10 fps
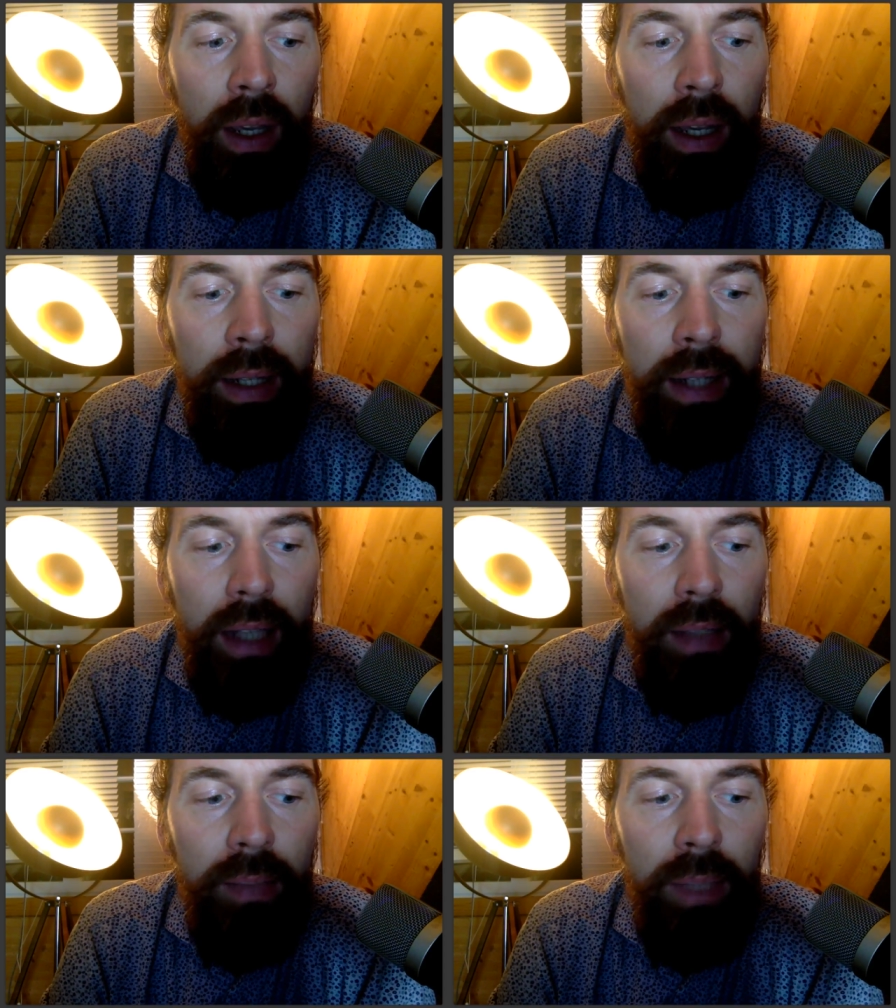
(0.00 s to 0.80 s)
it
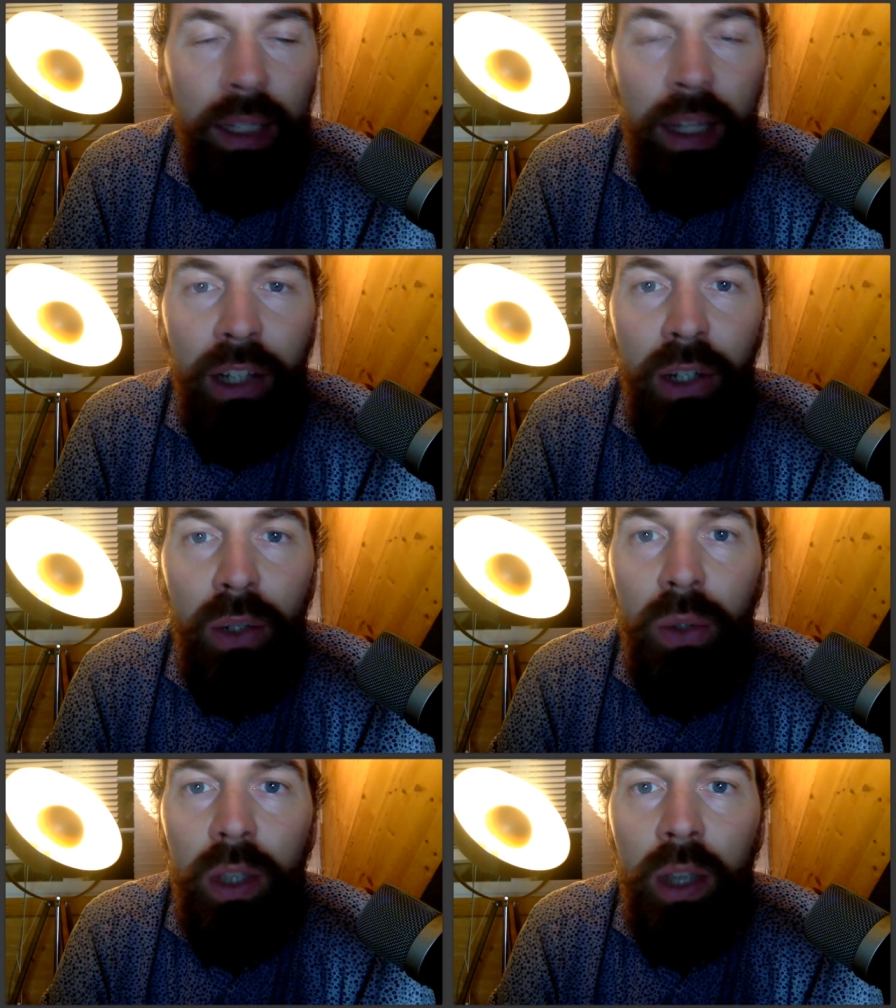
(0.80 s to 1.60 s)
doesn't mean that you
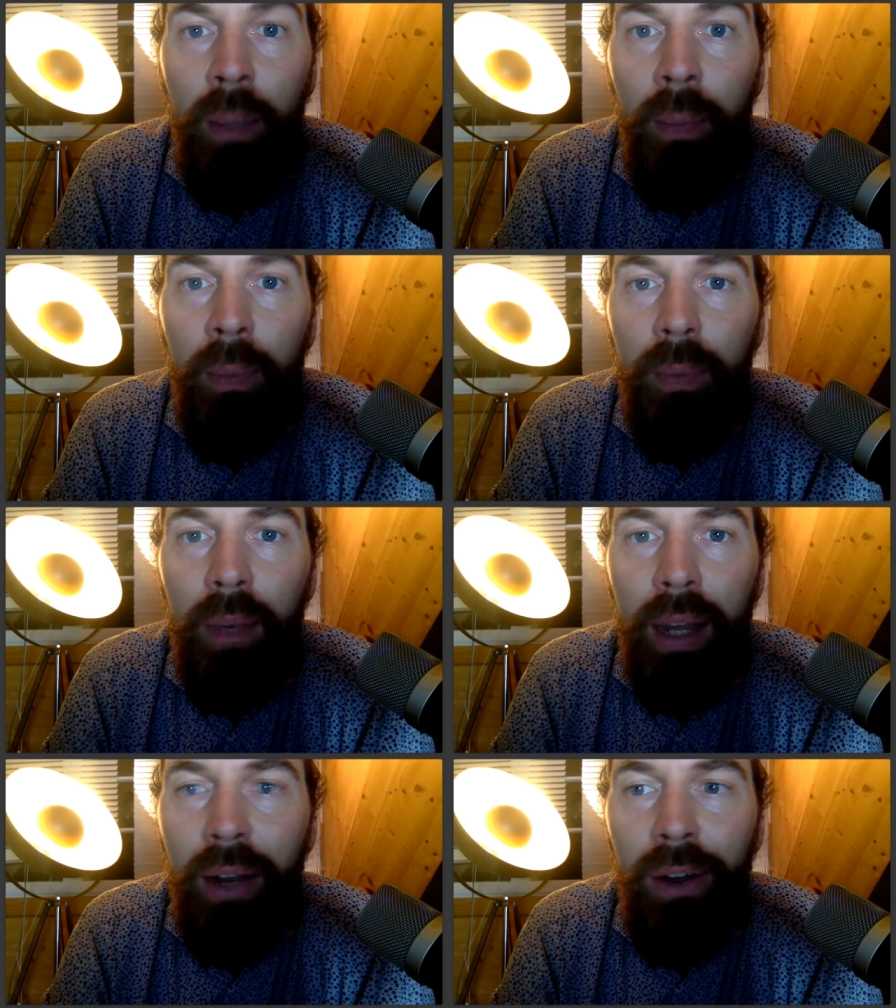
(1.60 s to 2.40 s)
lose him
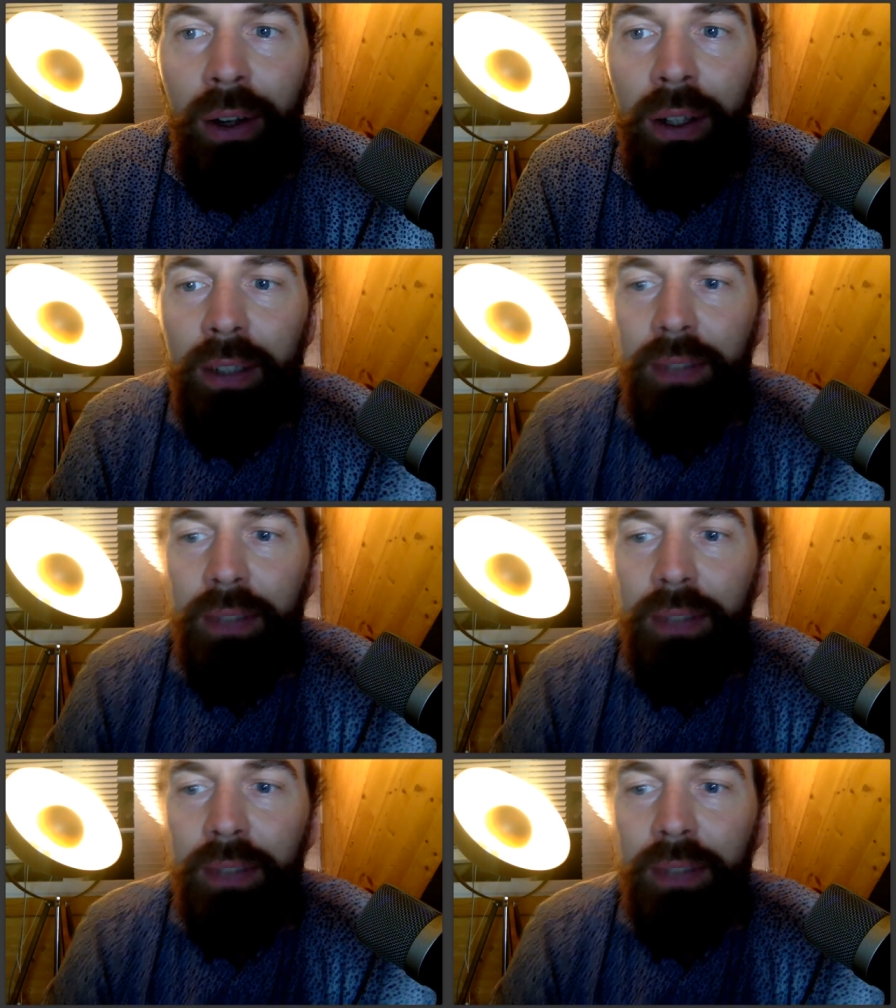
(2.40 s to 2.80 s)
at all.